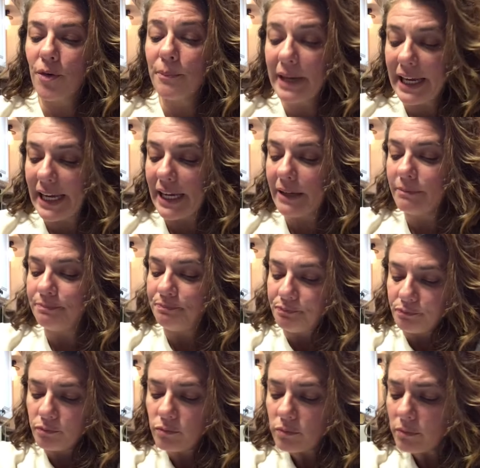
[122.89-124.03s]
me,
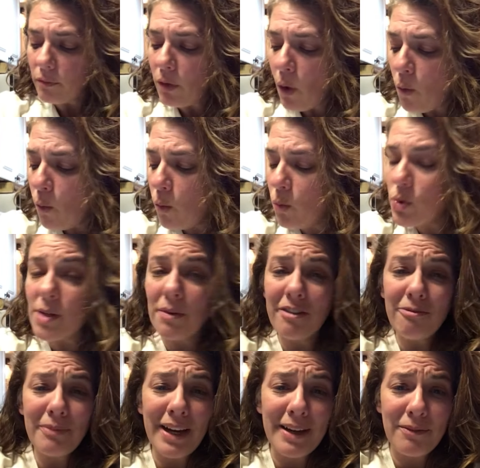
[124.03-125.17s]
some of
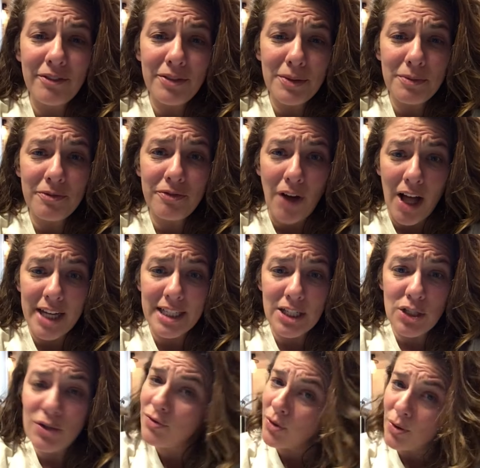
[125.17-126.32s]
my
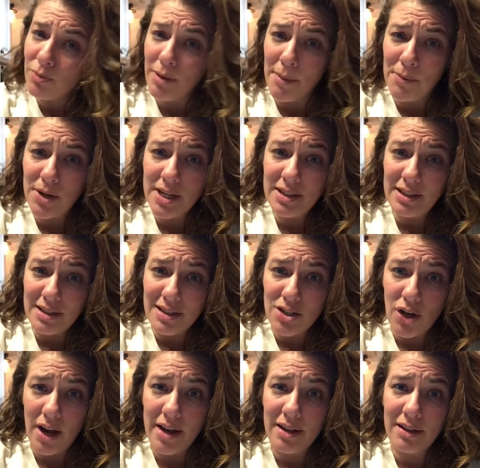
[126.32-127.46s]
fondest food memories as a
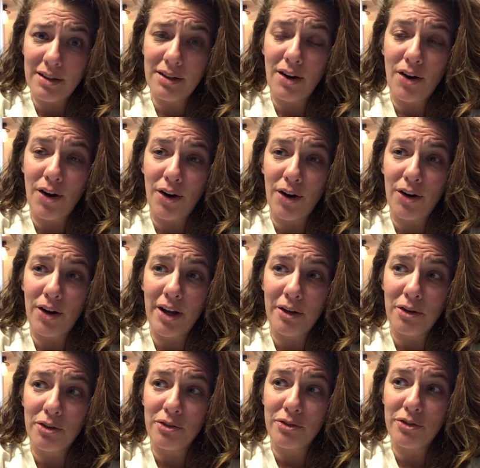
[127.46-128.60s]
child are
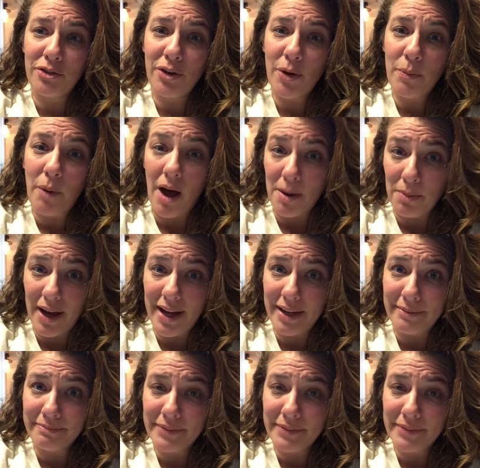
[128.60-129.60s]
of pot pie.